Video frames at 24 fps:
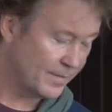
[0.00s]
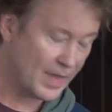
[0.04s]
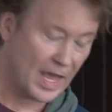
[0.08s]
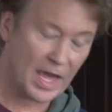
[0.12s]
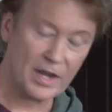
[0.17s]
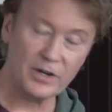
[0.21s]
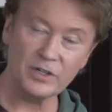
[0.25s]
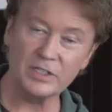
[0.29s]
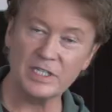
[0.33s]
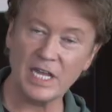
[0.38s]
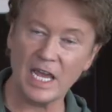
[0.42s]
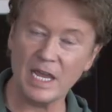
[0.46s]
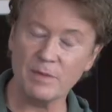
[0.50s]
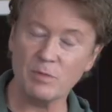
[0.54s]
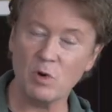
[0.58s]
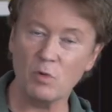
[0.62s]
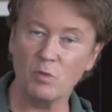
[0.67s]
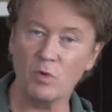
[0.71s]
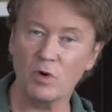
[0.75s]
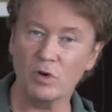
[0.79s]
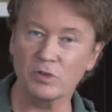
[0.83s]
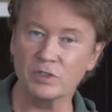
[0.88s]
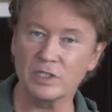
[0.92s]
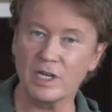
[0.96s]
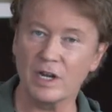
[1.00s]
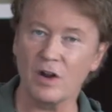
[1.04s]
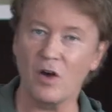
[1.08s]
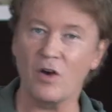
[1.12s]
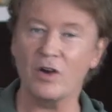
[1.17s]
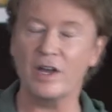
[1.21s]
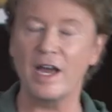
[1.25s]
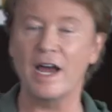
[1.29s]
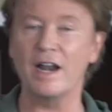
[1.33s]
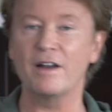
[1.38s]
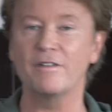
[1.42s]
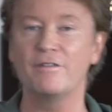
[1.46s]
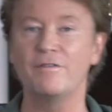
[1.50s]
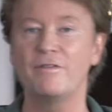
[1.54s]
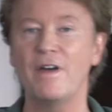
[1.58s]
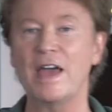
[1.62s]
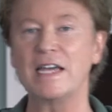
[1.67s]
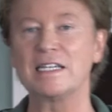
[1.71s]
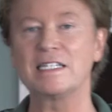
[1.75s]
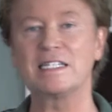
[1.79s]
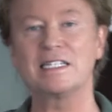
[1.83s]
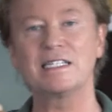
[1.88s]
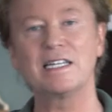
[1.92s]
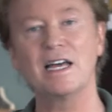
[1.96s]
Entertainment world's got all kind of
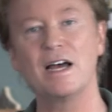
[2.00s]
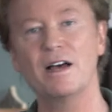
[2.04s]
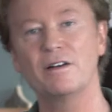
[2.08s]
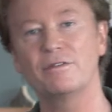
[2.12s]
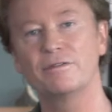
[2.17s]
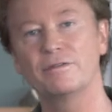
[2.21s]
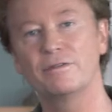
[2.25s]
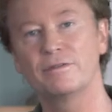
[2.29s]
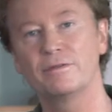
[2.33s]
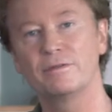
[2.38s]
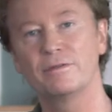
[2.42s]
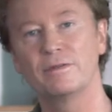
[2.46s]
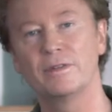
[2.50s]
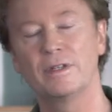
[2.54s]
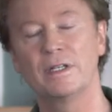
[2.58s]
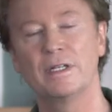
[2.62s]
fake stuff.